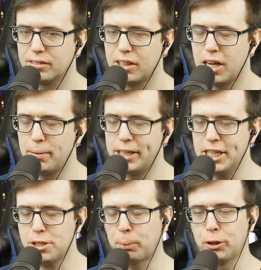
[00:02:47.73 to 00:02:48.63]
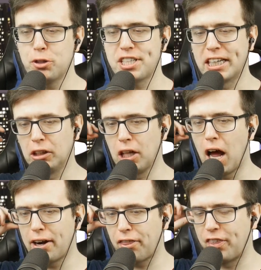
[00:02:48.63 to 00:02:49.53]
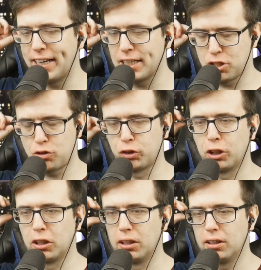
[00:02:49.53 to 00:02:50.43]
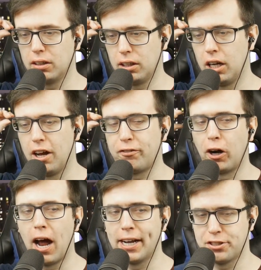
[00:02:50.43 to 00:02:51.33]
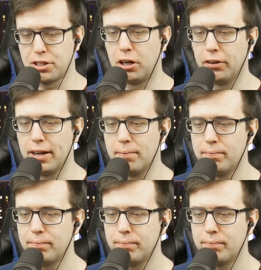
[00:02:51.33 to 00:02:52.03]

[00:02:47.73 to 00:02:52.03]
I mean, he's producing a lot of things for uh, for Ainz and all them.